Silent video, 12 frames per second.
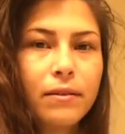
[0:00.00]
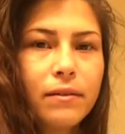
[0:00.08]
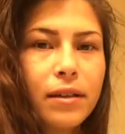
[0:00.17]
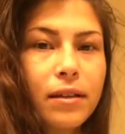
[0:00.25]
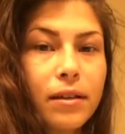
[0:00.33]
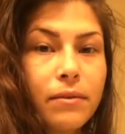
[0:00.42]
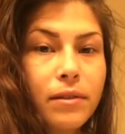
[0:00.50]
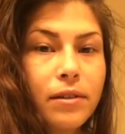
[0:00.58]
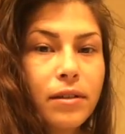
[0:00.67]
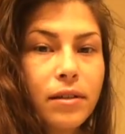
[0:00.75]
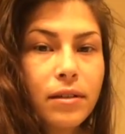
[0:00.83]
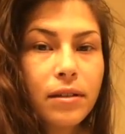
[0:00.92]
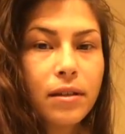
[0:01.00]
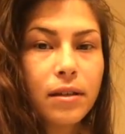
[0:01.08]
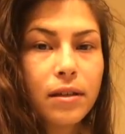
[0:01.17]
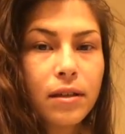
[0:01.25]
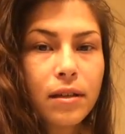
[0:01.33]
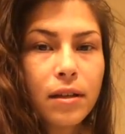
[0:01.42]
Wait, can we change
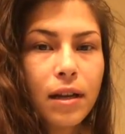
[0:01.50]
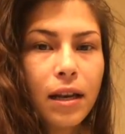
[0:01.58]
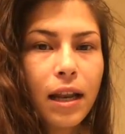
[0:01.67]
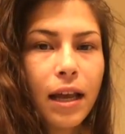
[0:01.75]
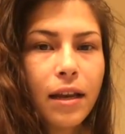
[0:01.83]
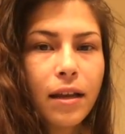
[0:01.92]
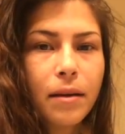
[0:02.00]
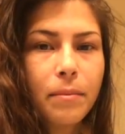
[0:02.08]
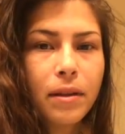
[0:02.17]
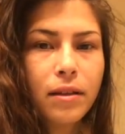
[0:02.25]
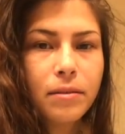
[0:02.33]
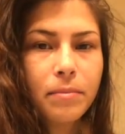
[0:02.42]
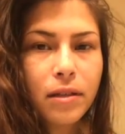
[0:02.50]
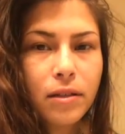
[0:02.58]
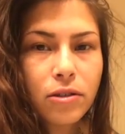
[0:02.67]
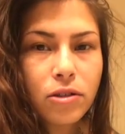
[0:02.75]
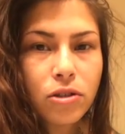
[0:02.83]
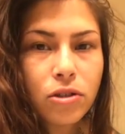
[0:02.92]
lighting up in this
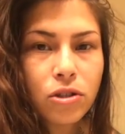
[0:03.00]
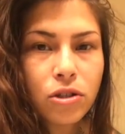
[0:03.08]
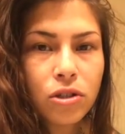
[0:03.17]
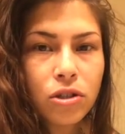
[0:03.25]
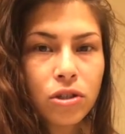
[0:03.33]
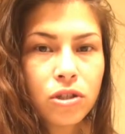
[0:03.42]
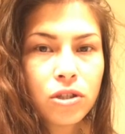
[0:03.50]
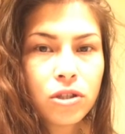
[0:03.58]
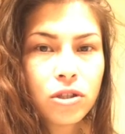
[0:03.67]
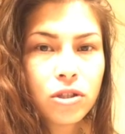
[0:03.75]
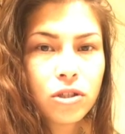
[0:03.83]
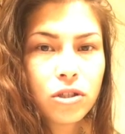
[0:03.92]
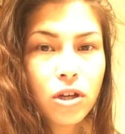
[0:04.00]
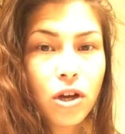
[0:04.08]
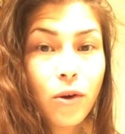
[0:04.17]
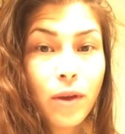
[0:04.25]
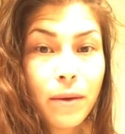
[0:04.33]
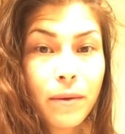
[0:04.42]
bitch?
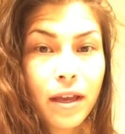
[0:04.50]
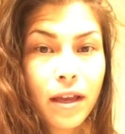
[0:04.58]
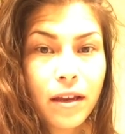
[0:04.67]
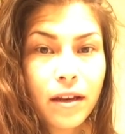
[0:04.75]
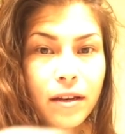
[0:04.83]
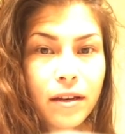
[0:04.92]
Oh yeah, we can.